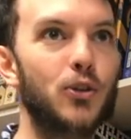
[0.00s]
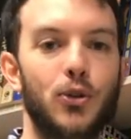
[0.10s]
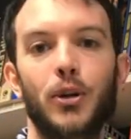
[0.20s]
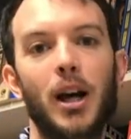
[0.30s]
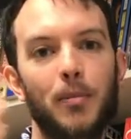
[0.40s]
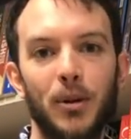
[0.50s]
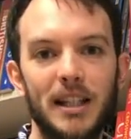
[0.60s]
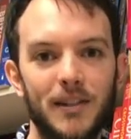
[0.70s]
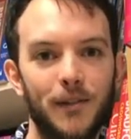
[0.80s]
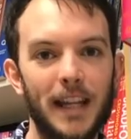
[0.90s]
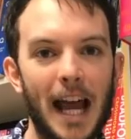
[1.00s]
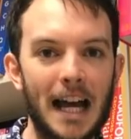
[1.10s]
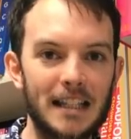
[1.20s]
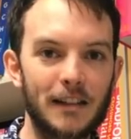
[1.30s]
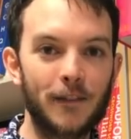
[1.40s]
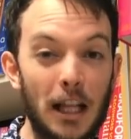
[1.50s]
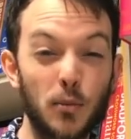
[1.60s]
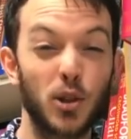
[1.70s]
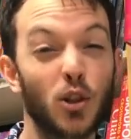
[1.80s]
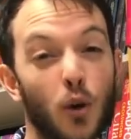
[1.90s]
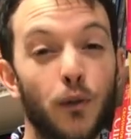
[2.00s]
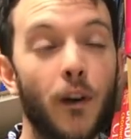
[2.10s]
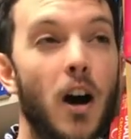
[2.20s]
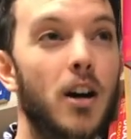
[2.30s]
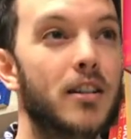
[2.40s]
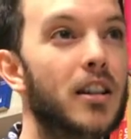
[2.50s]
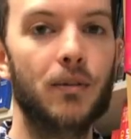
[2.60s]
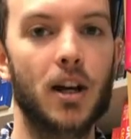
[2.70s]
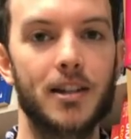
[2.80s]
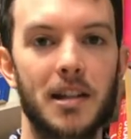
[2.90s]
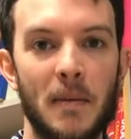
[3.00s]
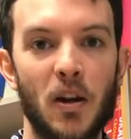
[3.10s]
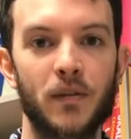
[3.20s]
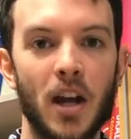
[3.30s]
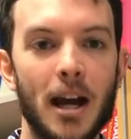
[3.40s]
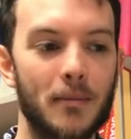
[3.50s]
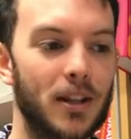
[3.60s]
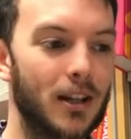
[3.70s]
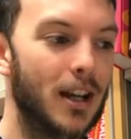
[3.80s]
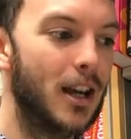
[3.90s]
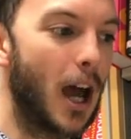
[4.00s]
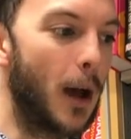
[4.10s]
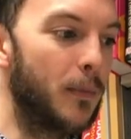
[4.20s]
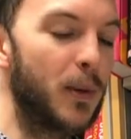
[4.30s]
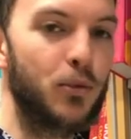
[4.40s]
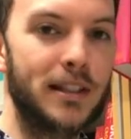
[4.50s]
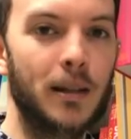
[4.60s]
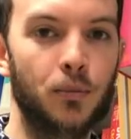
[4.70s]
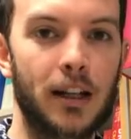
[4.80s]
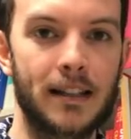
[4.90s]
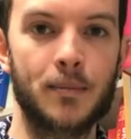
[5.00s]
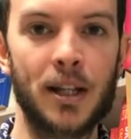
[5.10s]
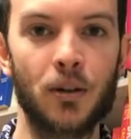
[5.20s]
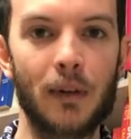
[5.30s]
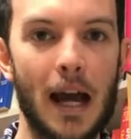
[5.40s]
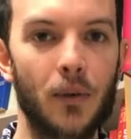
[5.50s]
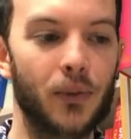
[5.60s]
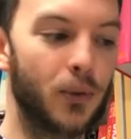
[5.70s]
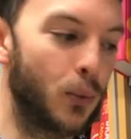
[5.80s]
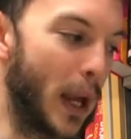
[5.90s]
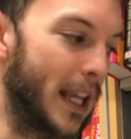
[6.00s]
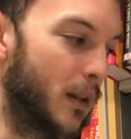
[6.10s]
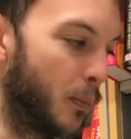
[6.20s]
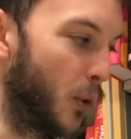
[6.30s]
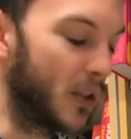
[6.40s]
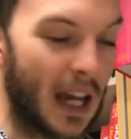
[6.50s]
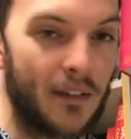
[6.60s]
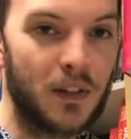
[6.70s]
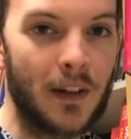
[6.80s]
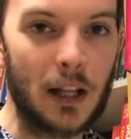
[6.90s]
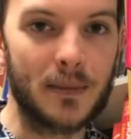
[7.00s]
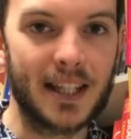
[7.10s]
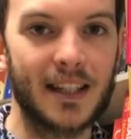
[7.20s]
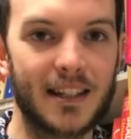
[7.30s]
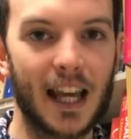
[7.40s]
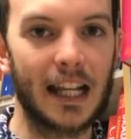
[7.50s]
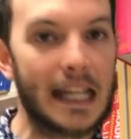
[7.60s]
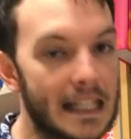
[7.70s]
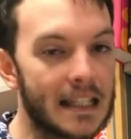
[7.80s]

got up on its feet and developed so fast in regards to the amount of time that the printing press has been around. The way that books have developed since then is